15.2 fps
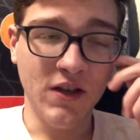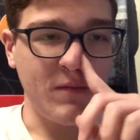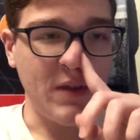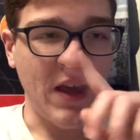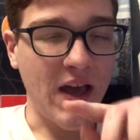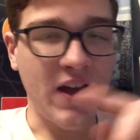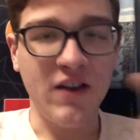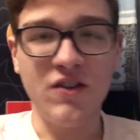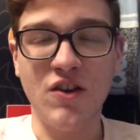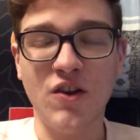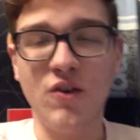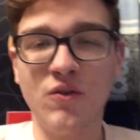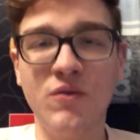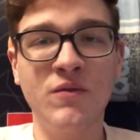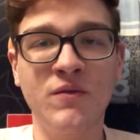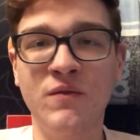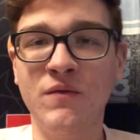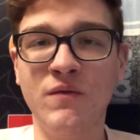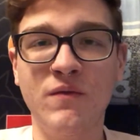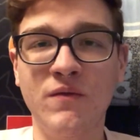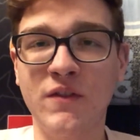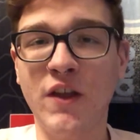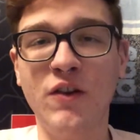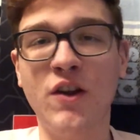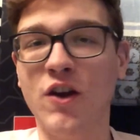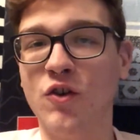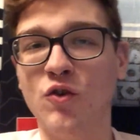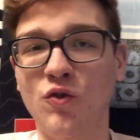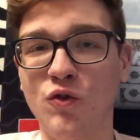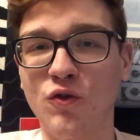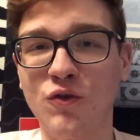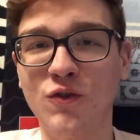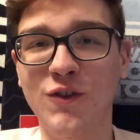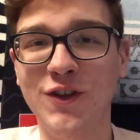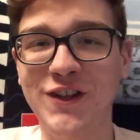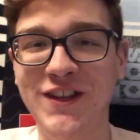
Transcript: yeah, no, they're not cool.